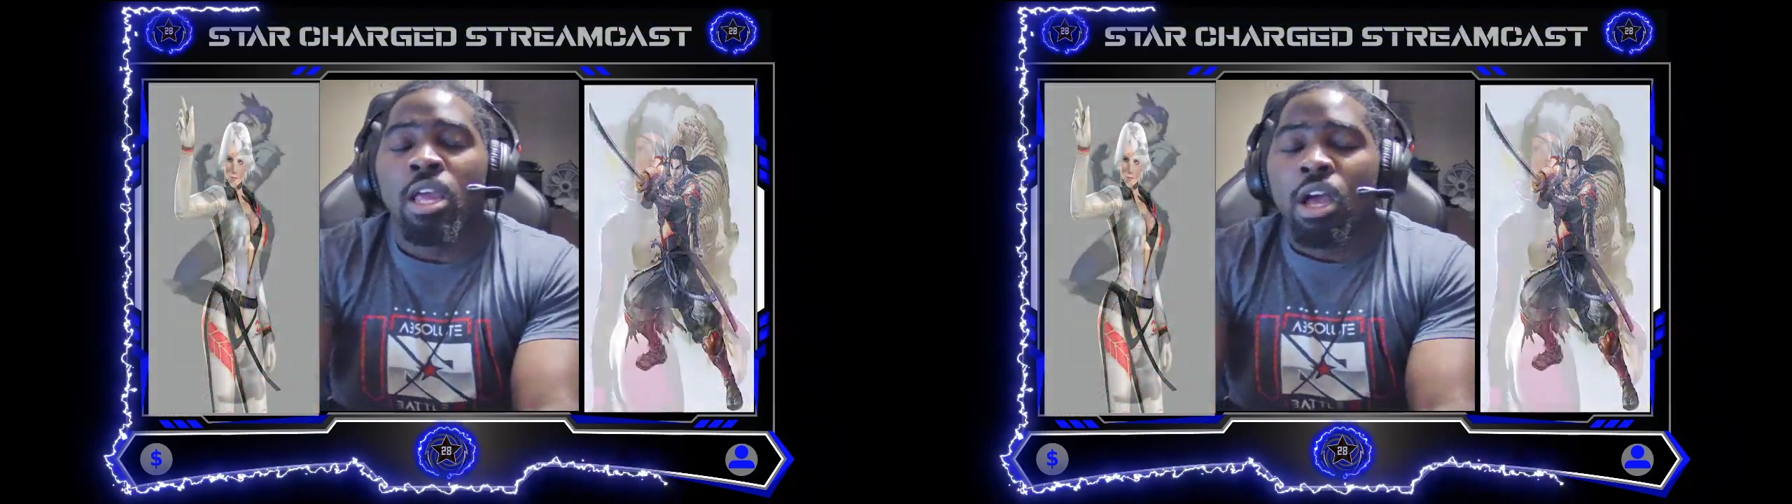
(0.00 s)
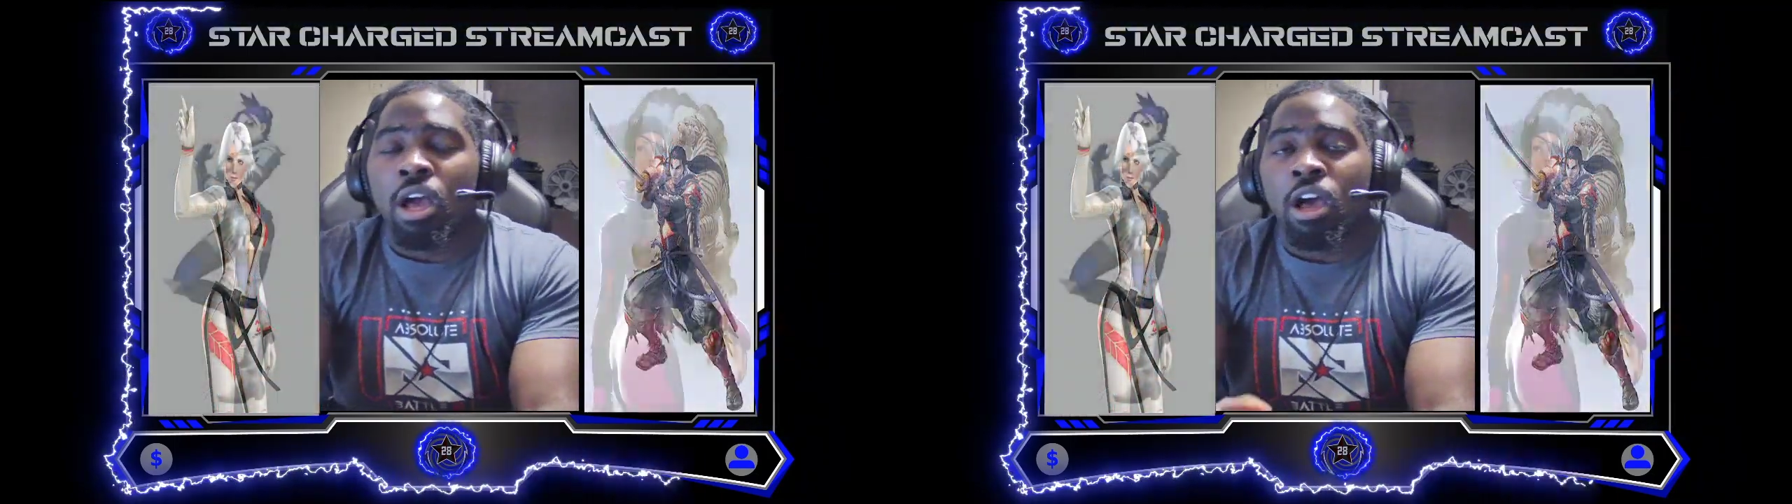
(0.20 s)

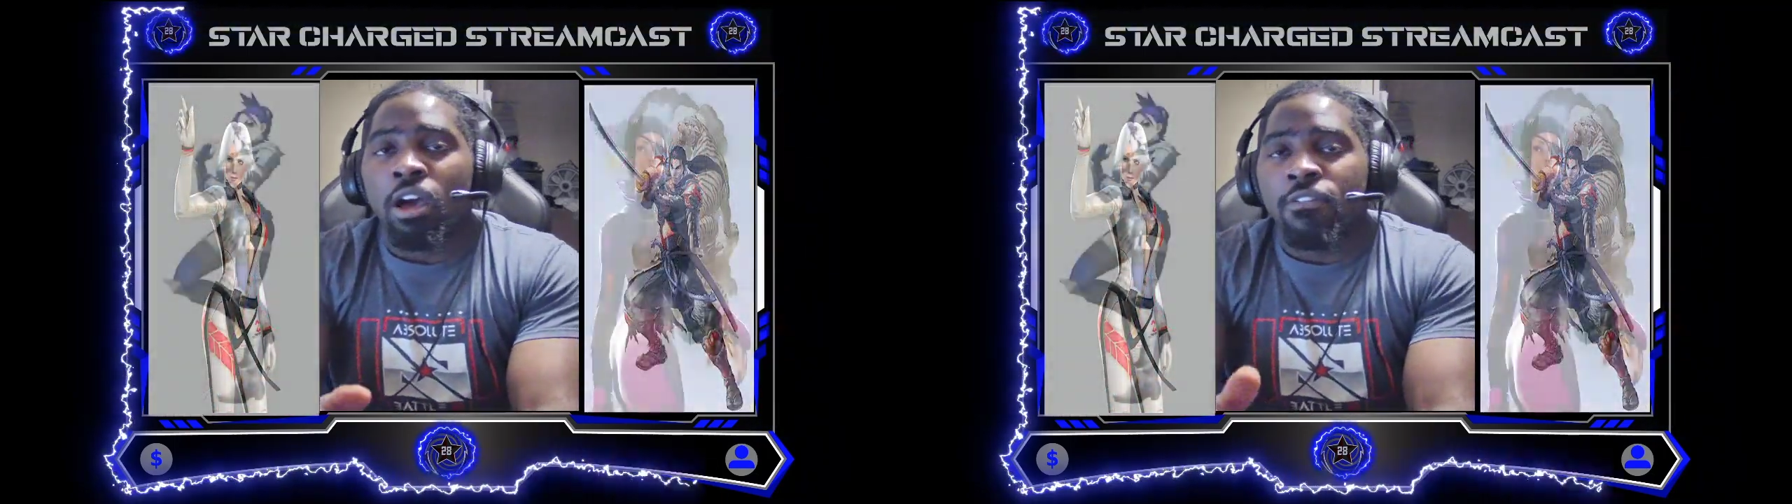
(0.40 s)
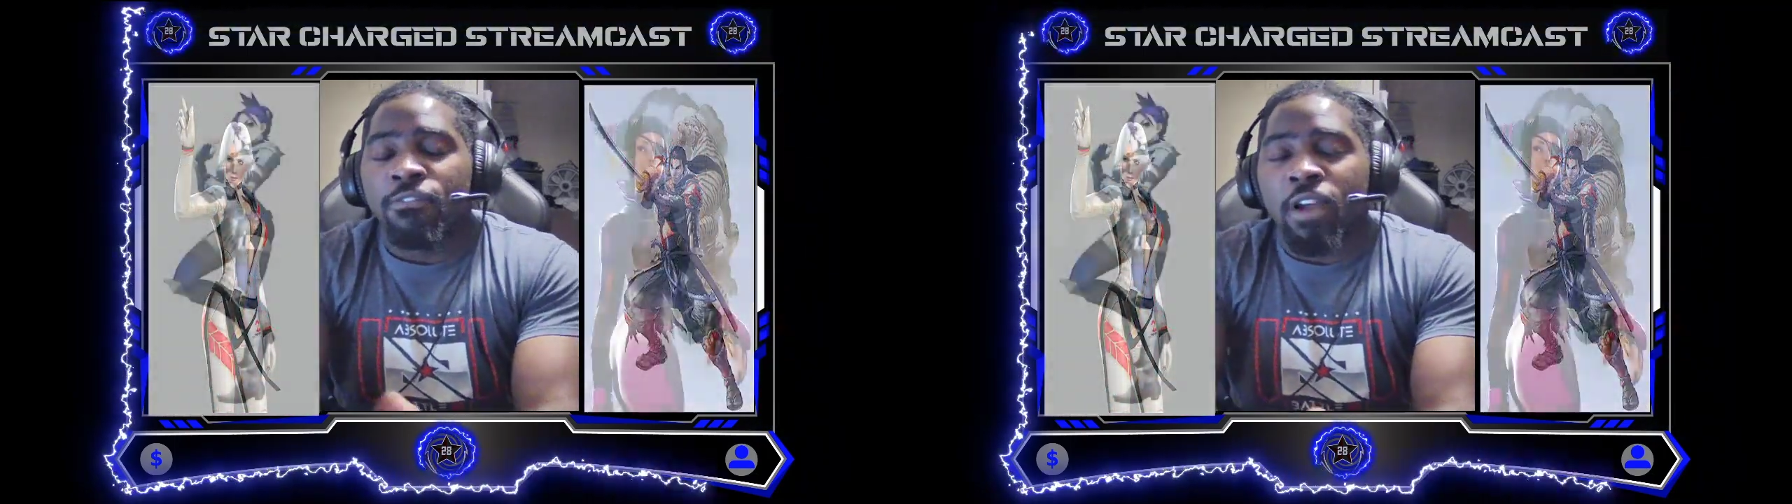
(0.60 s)

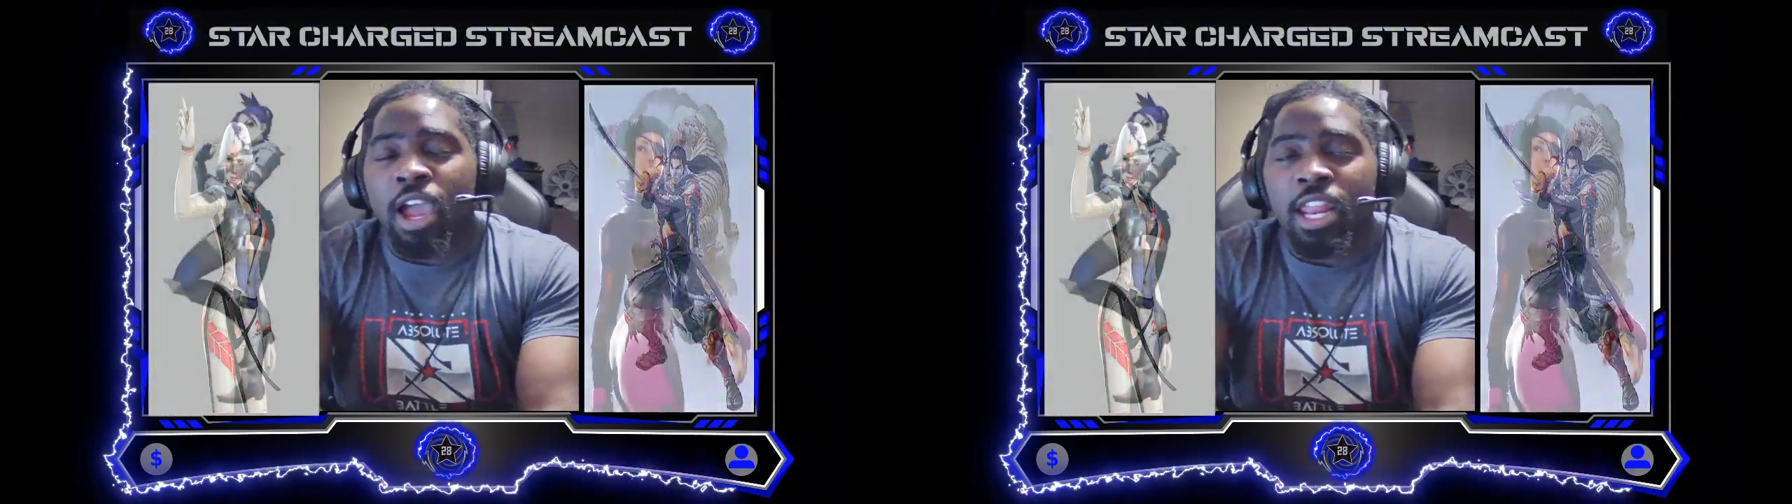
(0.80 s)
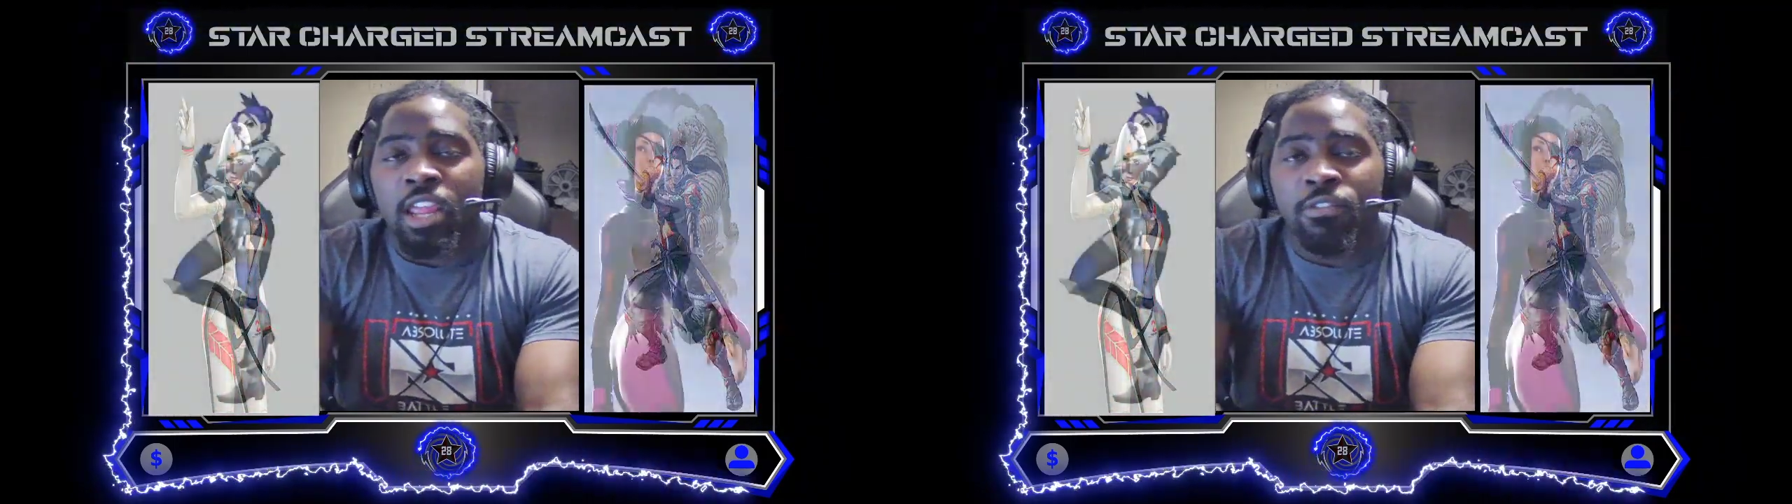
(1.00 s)

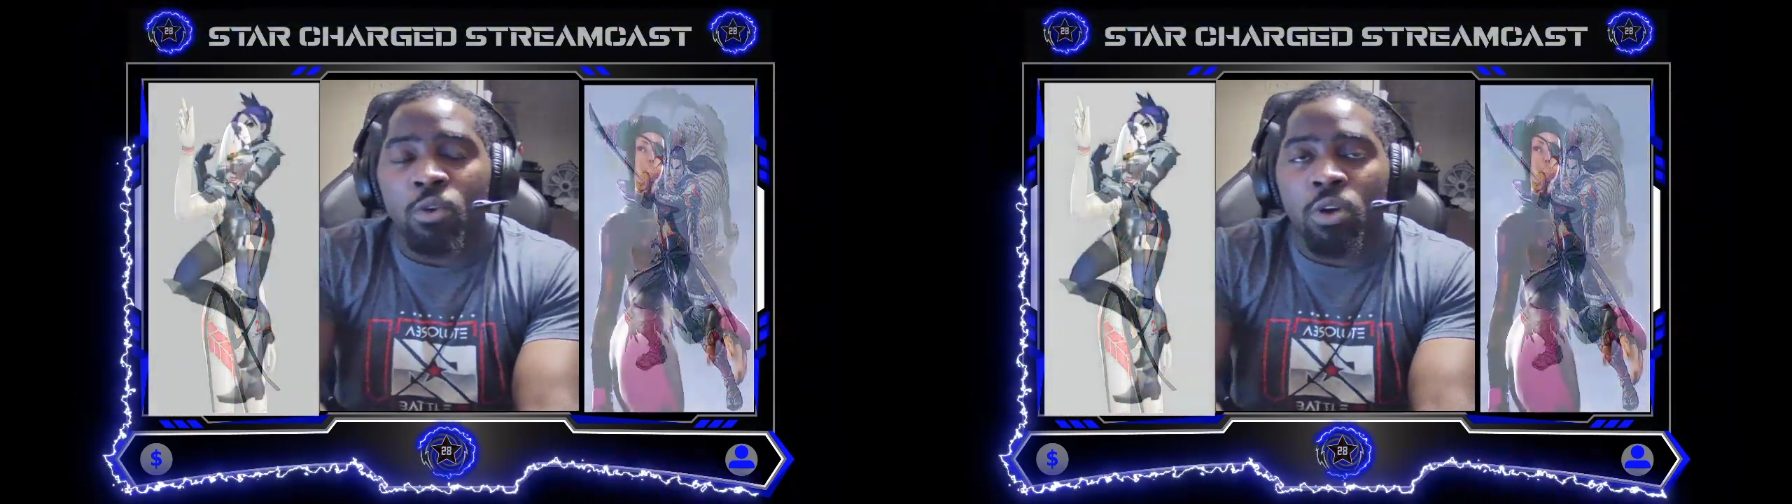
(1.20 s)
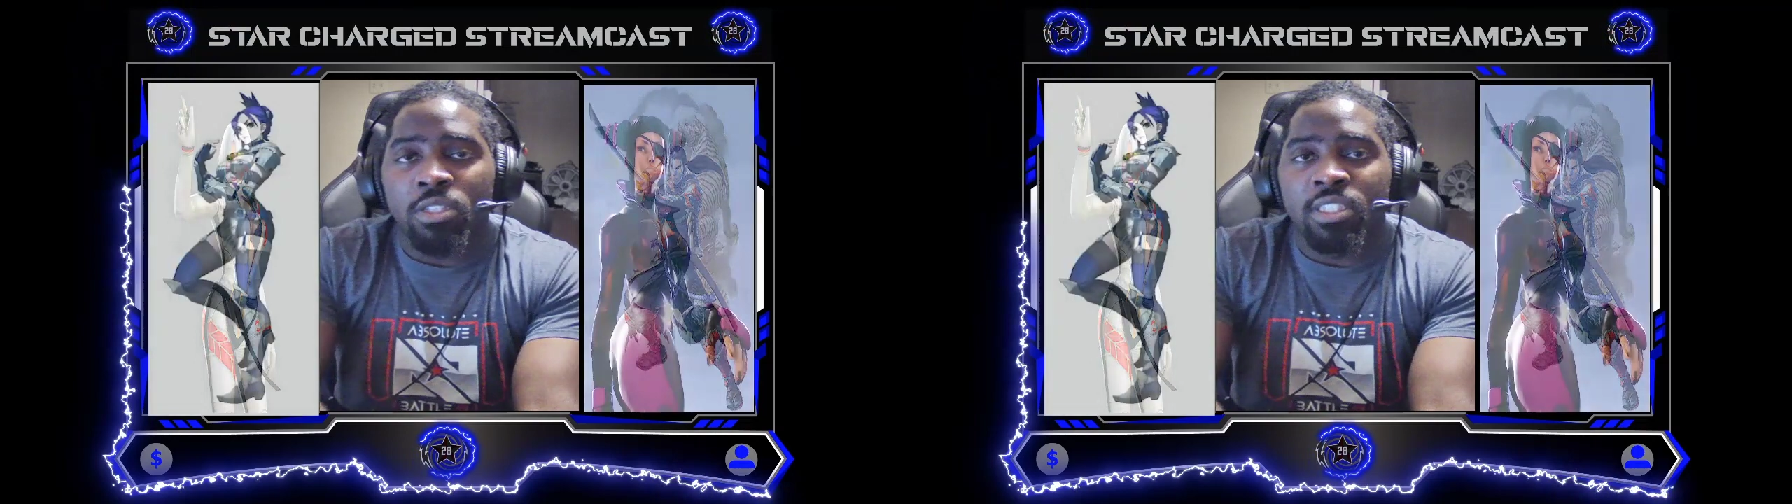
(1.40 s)
Friday, of course,